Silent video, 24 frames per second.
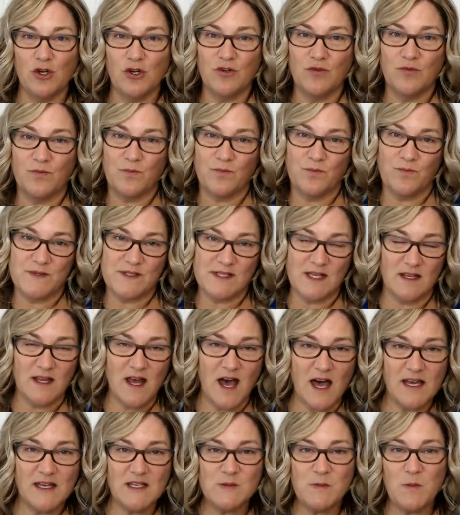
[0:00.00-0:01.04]
Your
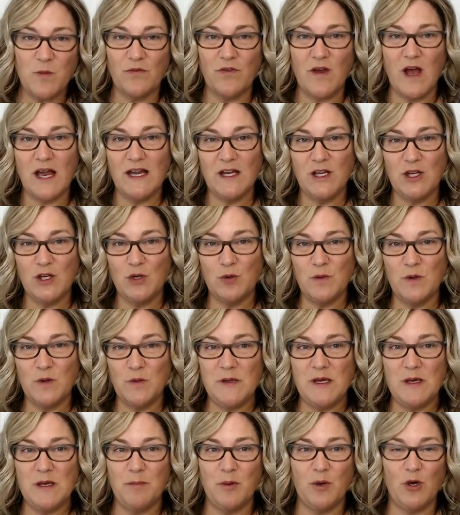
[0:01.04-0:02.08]
salon is providing you
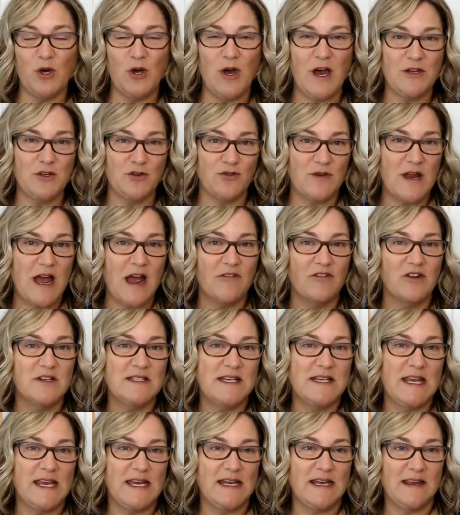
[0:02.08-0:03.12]
with people and you're not
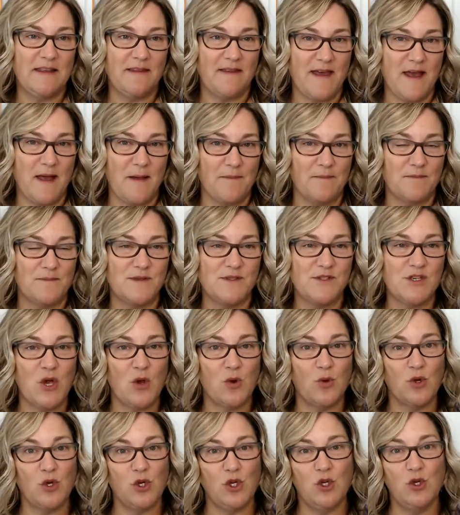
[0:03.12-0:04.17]
retaining them.
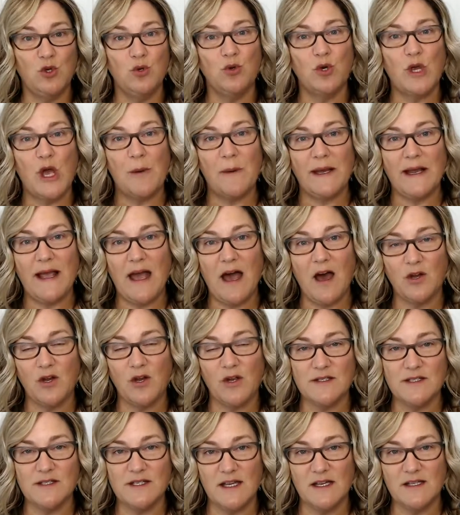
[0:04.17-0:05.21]
So you going
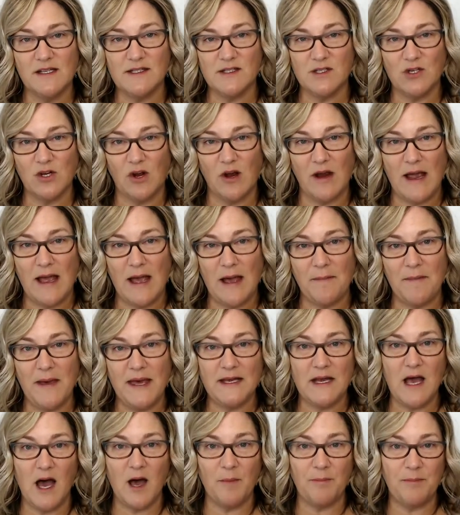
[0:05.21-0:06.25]
out onto
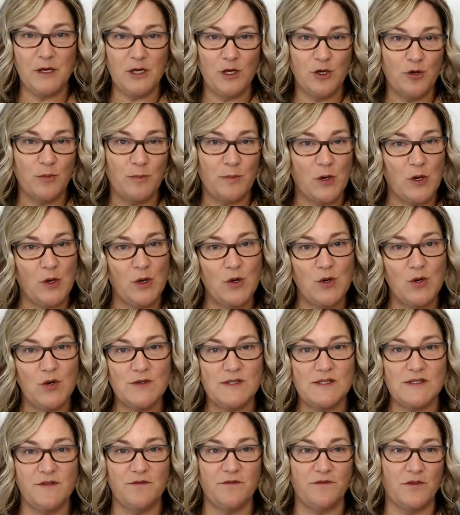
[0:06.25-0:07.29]
Instagram and upping your
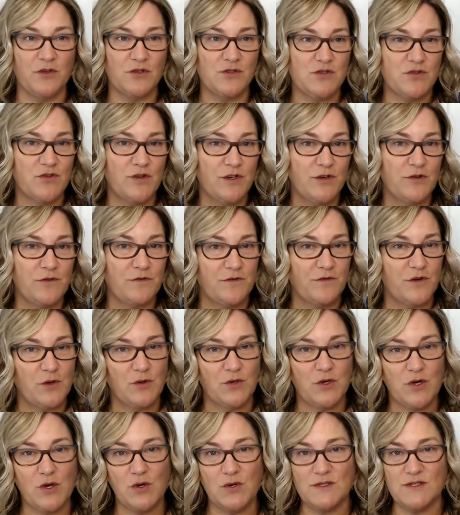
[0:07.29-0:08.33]
posts and filtering your
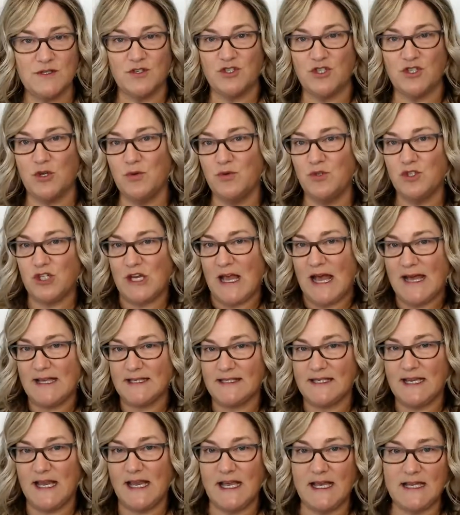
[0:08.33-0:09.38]
photos and doing
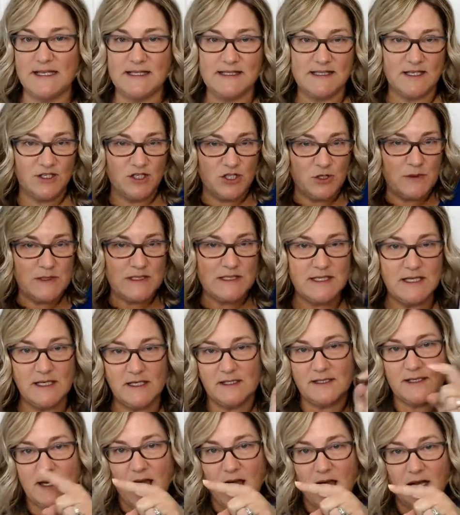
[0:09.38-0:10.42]
jazz hands and doing
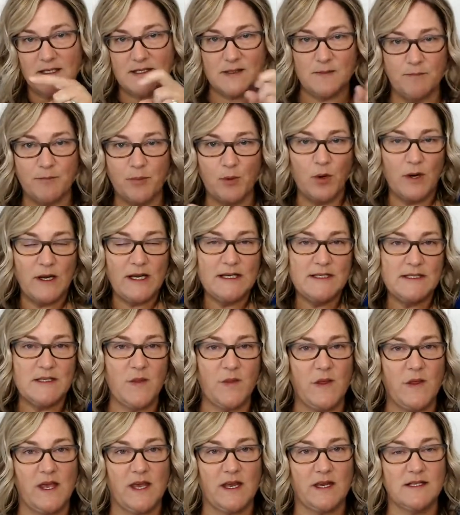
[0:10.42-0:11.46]
TikToks and pointing
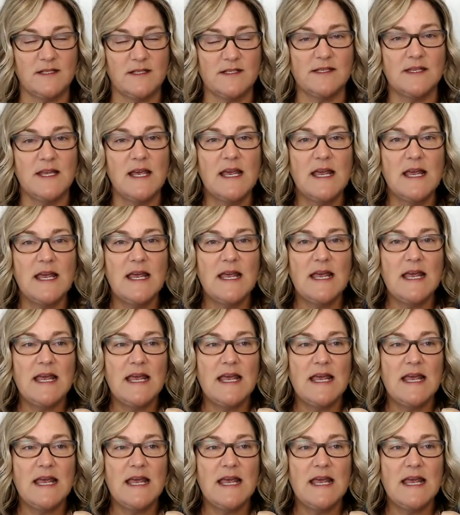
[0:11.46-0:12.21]
to things.